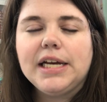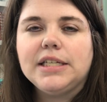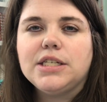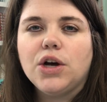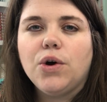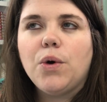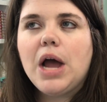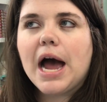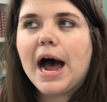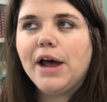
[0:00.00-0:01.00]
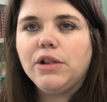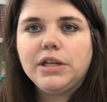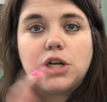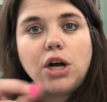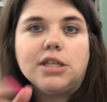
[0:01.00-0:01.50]
and so I only
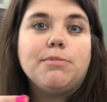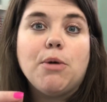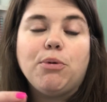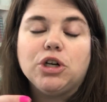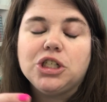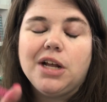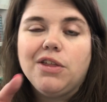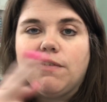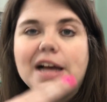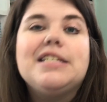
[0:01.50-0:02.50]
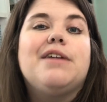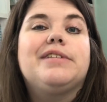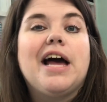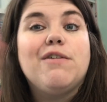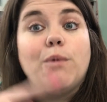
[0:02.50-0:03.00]
taught a small portion, and the rest I was
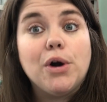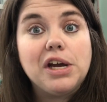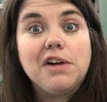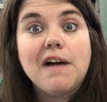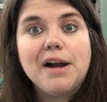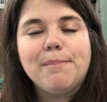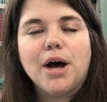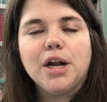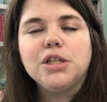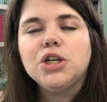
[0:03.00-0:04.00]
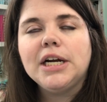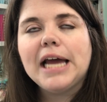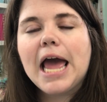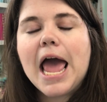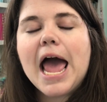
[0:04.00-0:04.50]
kind of walking around and monitoring.